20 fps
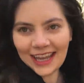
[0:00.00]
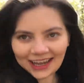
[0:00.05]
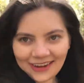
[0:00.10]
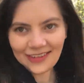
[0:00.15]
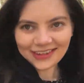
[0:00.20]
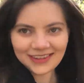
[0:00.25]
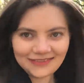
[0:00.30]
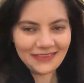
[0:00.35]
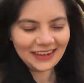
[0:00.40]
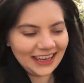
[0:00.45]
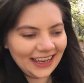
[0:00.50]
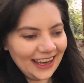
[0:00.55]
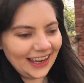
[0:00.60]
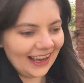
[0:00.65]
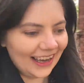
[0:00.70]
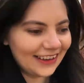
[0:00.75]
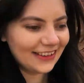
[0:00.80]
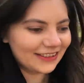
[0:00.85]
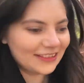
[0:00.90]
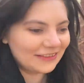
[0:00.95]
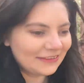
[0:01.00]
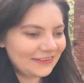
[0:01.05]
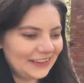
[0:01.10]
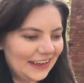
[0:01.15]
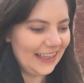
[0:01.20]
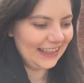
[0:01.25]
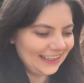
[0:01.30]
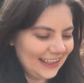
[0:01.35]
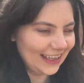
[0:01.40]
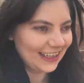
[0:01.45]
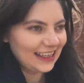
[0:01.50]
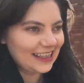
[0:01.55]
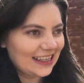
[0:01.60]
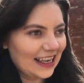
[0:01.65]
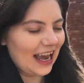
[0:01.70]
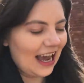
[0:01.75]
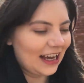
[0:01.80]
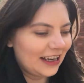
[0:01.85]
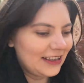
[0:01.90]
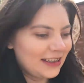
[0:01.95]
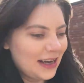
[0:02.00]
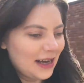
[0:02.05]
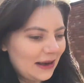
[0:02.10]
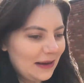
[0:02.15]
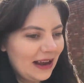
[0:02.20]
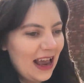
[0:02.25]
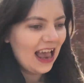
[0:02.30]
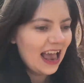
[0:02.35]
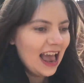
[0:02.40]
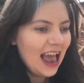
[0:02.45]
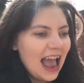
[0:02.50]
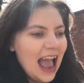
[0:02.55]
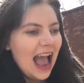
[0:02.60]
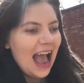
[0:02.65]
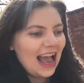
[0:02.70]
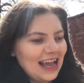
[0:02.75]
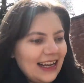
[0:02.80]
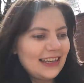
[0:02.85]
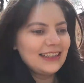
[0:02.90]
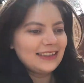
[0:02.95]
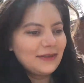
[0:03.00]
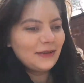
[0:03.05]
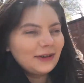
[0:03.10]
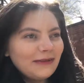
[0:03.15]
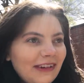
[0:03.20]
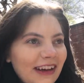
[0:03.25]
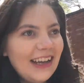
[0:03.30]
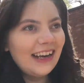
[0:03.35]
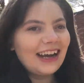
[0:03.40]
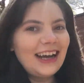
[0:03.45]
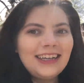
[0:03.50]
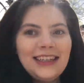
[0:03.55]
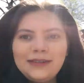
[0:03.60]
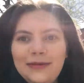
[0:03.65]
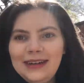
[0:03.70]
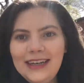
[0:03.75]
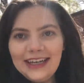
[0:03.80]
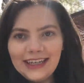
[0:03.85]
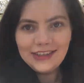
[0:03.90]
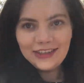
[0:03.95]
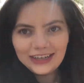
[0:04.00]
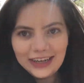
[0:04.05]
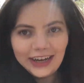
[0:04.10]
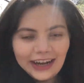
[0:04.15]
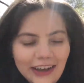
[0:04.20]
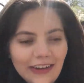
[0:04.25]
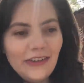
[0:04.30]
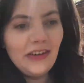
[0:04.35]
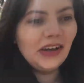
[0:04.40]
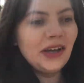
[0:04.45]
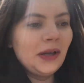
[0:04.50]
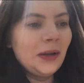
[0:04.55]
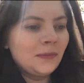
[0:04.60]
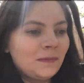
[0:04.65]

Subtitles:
date with Amelia. It was really nice to catch up, and we realised we literally live